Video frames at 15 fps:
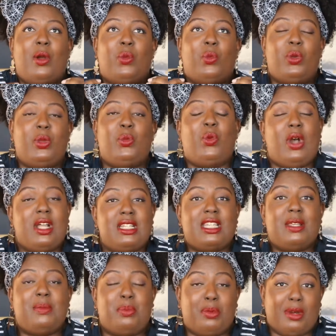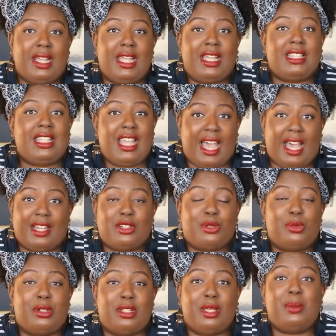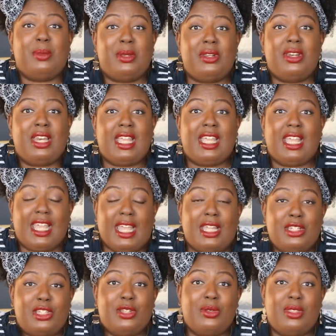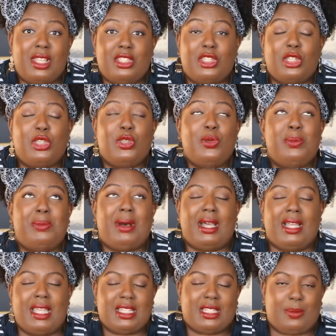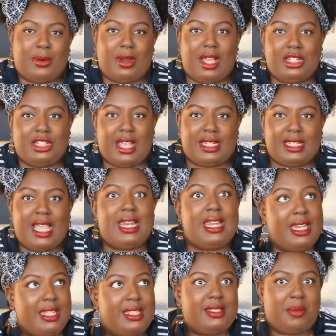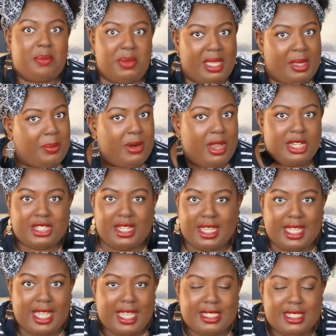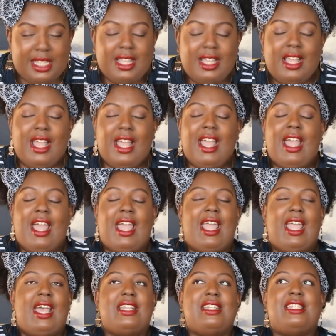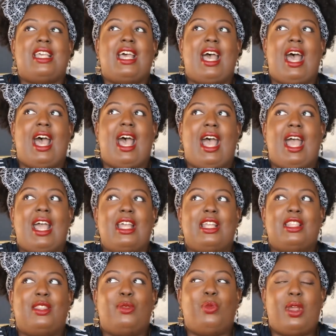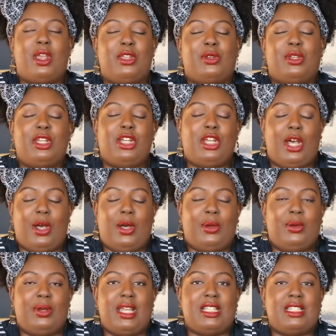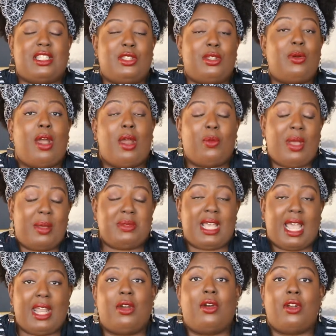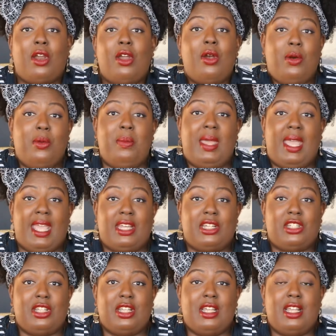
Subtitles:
we want to bring the actual community into this humongous project, and it is a big project, guys. And where you can go is to our website on our homepage,